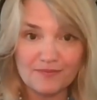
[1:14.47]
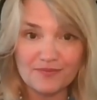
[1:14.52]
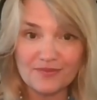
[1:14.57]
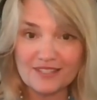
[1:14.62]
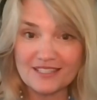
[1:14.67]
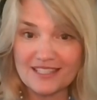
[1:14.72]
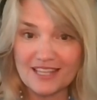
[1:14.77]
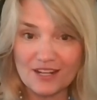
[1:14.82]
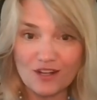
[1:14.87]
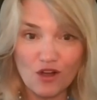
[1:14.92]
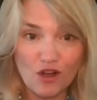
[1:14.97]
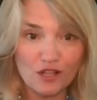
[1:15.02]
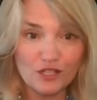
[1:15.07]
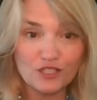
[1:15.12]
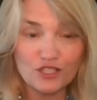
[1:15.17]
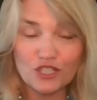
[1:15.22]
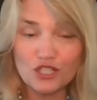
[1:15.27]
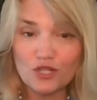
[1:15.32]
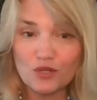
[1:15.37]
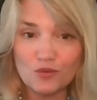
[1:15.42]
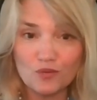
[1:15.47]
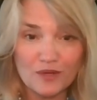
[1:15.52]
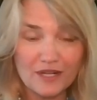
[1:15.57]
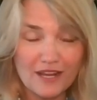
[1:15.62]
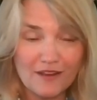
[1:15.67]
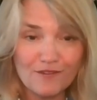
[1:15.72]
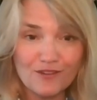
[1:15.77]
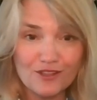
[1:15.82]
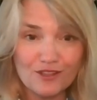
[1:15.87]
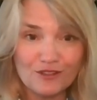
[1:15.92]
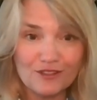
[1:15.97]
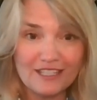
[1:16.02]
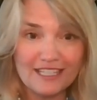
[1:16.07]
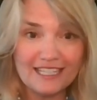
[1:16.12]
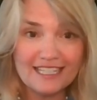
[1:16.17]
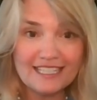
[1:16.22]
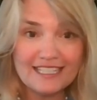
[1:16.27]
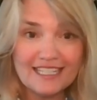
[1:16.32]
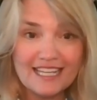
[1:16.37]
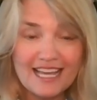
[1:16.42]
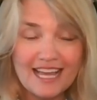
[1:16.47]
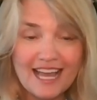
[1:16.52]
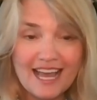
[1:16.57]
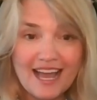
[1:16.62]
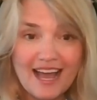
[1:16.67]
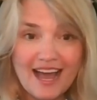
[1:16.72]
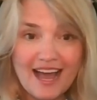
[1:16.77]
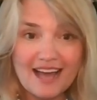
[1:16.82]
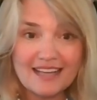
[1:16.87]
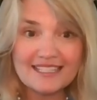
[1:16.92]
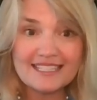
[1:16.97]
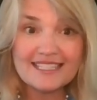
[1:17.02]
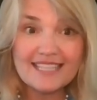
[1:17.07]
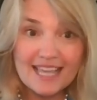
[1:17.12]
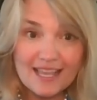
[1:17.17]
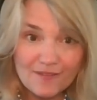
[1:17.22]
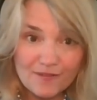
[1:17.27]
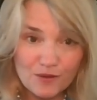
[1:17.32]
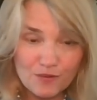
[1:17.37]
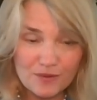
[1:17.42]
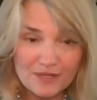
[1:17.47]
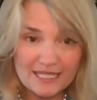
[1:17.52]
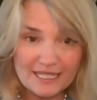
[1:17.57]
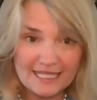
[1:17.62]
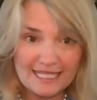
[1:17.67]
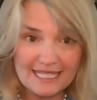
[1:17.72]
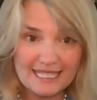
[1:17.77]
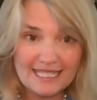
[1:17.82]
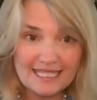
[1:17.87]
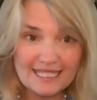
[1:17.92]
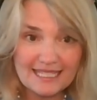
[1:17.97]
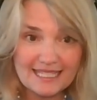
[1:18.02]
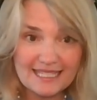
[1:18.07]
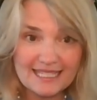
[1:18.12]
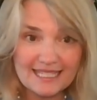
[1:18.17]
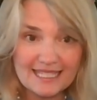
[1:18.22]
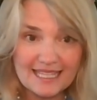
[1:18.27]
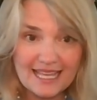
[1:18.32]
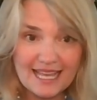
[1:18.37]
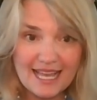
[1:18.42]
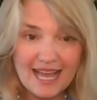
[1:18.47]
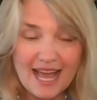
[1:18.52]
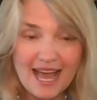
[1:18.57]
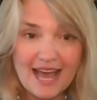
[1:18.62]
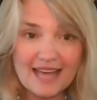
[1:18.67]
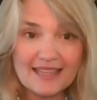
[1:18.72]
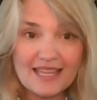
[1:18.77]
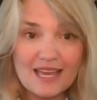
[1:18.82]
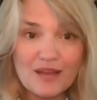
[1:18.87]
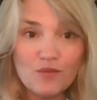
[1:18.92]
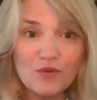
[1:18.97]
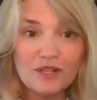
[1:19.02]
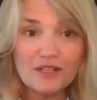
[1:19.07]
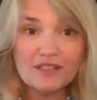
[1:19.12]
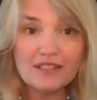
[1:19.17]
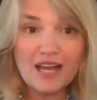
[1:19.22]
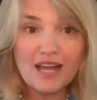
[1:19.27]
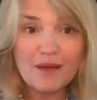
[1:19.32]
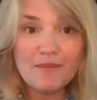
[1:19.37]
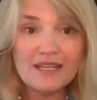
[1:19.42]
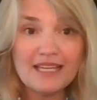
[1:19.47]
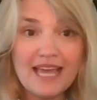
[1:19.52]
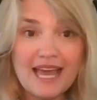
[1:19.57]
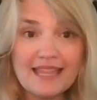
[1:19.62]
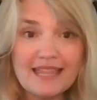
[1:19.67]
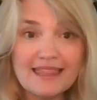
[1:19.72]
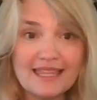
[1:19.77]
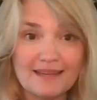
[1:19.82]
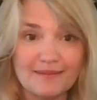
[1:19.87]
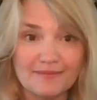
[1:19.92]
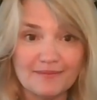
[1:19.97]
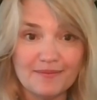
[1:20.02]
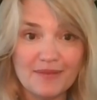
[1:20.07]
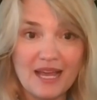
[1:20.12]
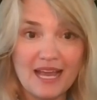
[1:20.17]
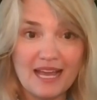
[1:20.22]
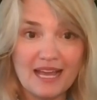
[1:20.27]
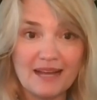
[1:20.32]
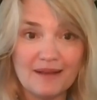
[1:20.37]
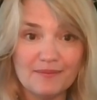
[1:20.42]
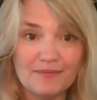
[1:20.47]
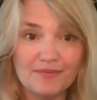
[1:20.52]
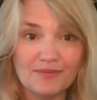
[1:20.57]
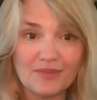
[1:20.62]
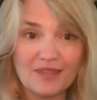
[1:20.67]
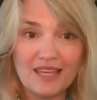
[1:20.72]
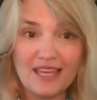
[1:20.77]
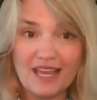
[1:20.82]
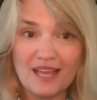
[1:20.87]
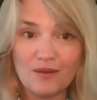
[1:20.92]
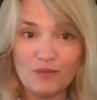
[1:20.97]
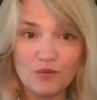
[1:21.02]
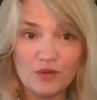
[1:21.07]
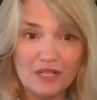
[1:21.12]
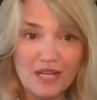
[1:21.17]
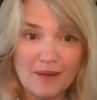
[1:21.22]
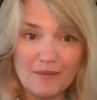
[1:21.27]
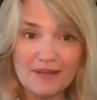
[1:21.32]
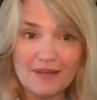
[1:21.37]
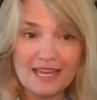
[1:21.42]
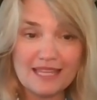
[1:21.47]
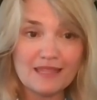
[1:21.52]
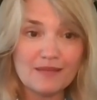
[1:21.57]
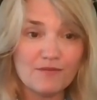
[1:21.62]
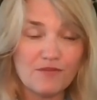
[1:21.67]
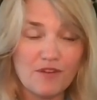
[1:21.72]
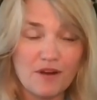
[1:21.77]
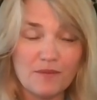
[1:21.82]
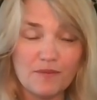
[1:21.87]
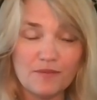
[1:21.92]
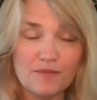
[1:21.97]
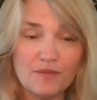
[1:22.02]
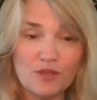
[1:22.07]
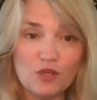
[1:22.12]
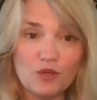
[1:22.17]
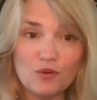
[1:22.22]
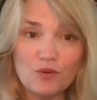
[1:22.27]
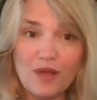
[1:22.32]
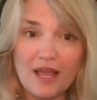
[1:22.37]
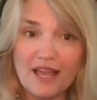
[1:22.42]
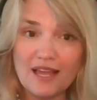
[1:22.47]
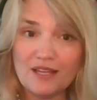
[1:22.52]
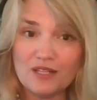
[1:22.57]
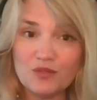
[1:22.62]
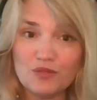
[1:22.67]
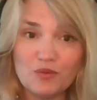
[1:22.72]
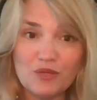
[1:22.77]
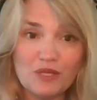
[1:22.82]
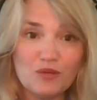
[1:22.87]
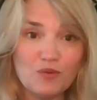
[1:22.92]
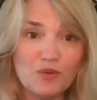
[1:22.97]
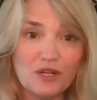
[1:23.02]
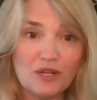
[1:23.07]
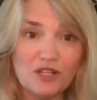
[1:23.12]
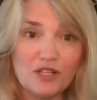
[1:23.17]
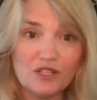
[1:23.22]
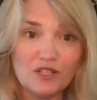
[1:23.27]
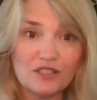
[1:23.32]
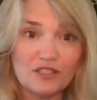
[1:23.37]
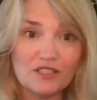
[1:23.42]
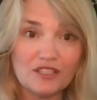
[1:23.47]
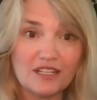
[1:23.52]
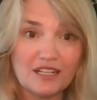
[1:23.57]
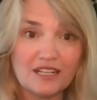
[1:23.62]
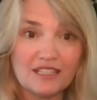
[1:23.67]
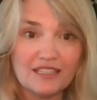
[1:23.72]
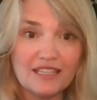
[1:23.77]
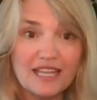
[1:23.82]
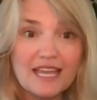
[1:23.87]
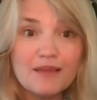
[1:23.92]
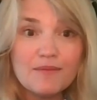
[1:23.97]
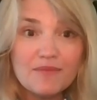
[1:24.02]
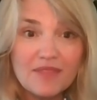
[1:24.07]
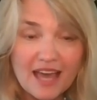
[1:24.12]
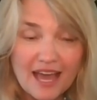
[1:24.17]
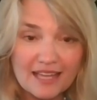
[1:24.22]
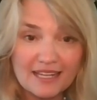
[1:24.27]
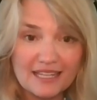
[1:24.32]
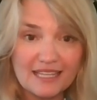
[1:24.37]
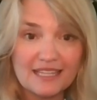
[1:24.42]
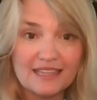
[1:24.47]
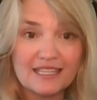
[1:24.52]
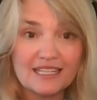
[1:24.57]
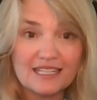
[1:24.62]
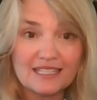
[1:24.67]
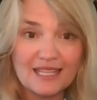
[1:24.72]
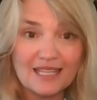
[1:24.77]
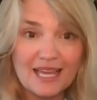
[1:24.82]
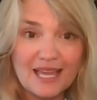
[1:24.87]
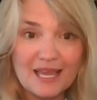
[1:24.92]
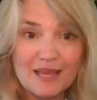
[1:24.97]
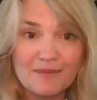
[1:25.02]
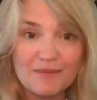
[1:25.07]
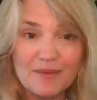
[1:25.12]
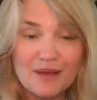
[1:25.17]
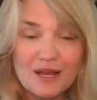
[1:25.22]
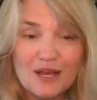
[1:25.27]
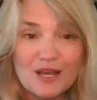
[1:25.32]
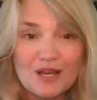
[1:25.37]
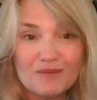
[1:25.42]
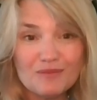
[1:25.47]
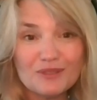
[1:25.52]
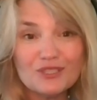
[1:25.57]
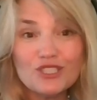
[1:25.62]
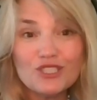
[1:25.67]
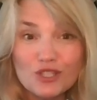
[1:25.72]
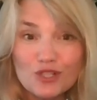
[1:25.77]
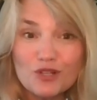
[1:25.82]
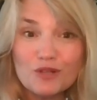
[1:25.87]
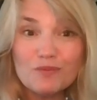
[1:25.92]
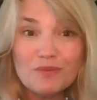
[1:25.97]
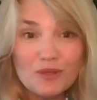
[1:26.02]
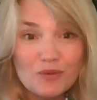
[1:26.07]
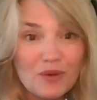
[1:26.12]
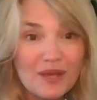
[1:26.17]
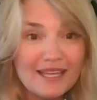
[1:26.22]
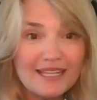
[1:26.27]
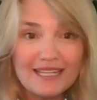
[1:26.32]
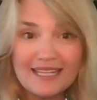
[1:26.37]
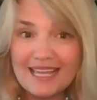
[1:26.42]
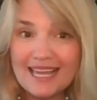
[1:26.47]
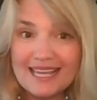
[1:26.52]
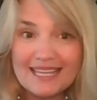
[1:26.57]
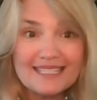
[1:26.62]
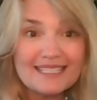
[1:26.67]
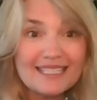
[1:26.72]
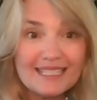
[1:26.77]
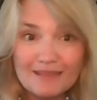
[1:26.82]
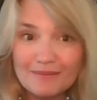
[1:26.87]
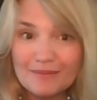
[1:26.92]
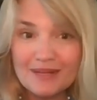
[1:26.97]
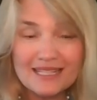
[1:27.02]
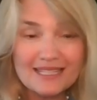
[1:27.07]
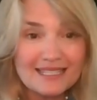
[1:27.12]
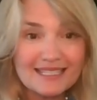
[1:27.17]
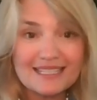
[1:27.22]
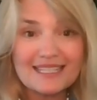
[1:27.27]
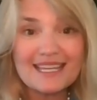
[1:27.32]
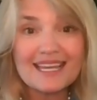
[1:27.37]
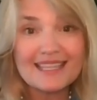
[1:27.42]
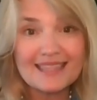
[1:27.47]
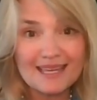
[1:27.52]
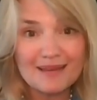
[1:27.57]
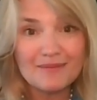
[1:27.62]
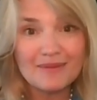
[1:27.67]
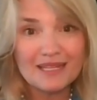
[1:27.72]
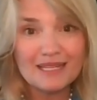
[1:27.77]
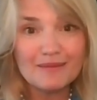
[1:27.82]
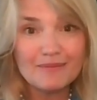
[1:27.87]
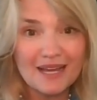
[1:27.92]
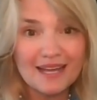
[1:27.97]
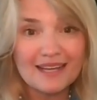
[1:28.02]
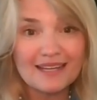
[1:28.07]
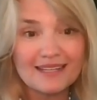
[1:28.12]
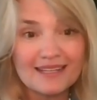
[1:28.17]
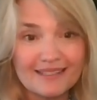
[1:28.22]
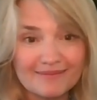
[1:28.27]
psychology or whatever you need, save the receipts, and then we'll come and get them. And we'll come and get them from you, and we will claim that in the claim. But you could be waiting 18 months to get that money back.